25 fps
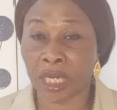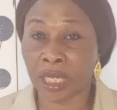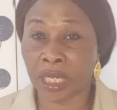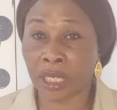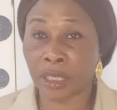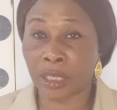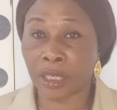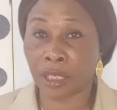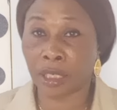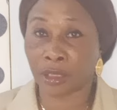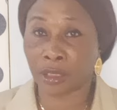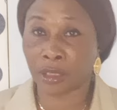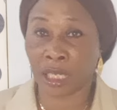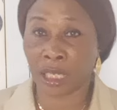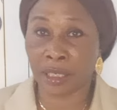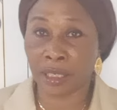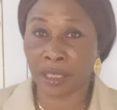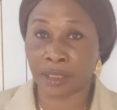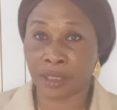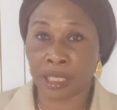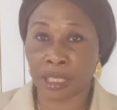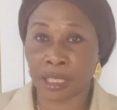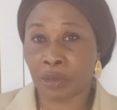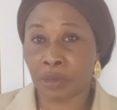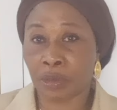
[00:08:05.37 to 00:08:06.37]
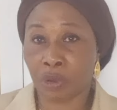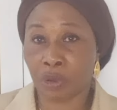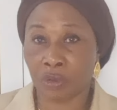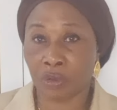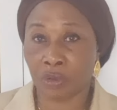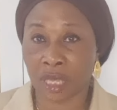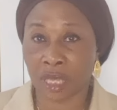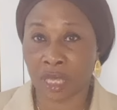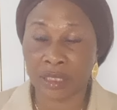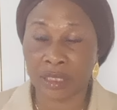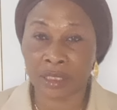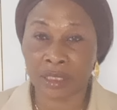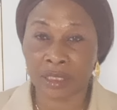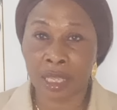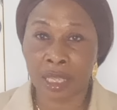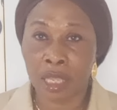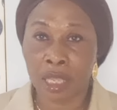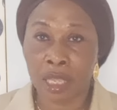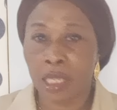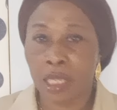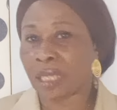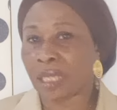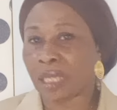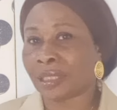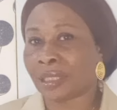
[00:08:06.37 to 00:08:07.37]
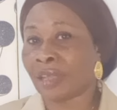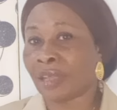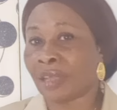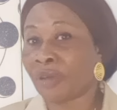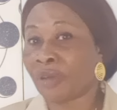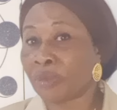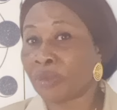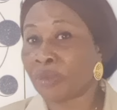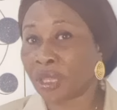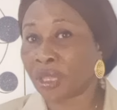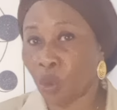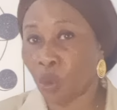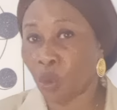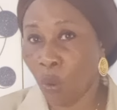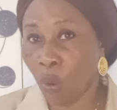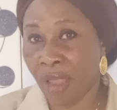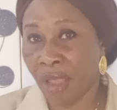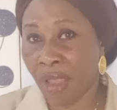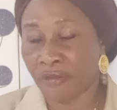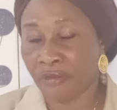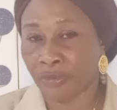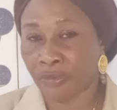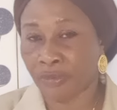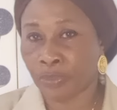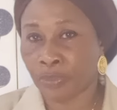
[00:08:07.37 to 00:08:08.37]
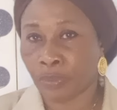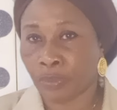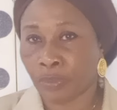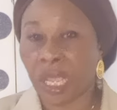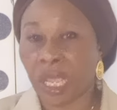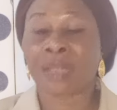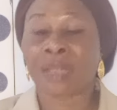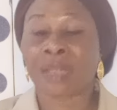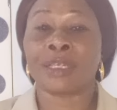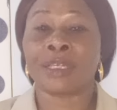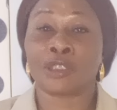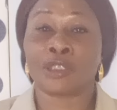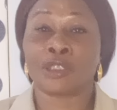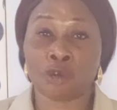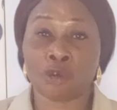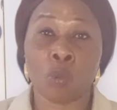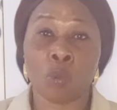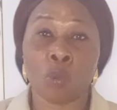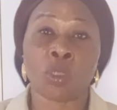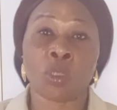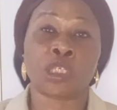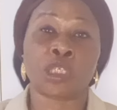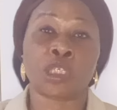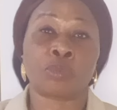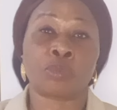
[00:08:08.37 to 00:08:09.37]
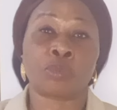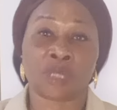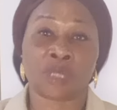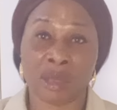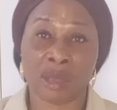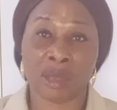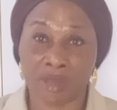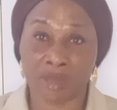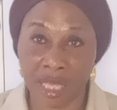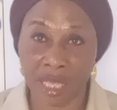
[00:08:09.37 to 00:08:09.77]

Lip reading: challenge and all that. He has never been the wife, at least from what he put out there.